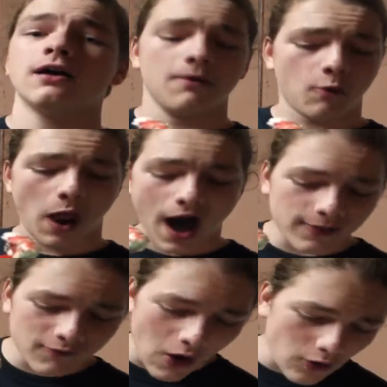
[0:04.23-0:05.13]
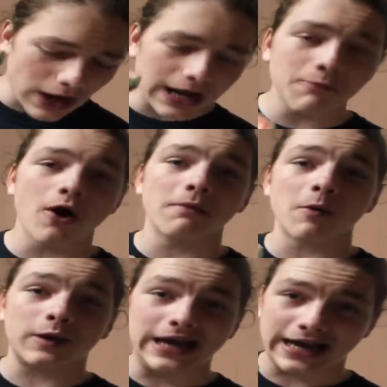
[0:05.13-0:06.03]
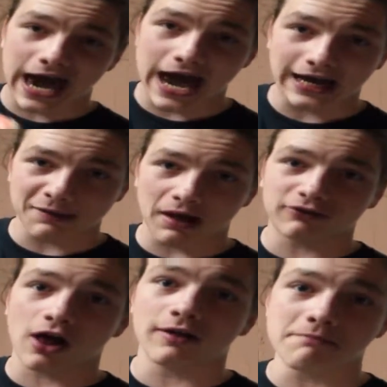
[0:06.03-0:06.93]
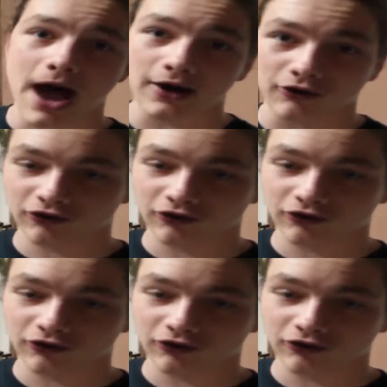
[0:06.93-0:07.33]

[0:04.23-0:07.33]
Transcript: Before We're not on the road anymore, but we're eating cake, and that's all that matters.